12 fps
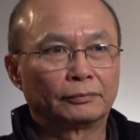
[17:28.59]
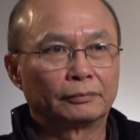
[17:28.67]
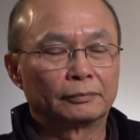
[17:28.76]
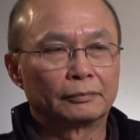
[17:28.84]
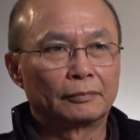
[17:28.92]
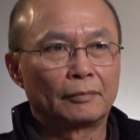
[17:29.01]

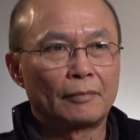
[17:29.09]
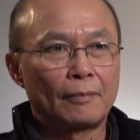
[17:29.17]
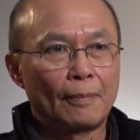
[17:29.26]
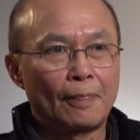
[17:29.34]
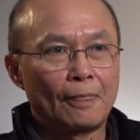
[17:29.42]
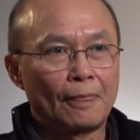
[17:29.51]

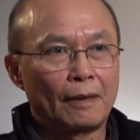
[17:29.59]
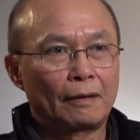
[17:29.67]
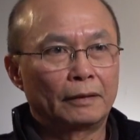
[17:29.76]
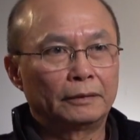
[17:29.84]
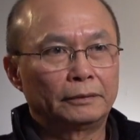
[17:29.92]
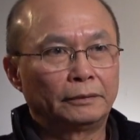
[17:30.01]
I'm assuming
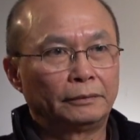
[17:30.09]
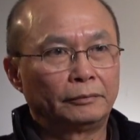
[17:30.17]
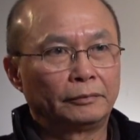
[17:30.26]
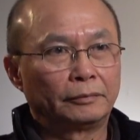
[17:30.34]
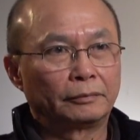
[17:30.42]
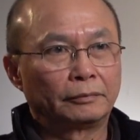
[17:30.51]
you can't
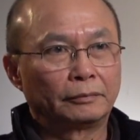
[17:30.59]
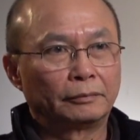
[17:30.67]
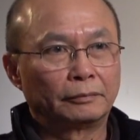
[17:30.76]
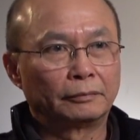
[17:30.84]
leave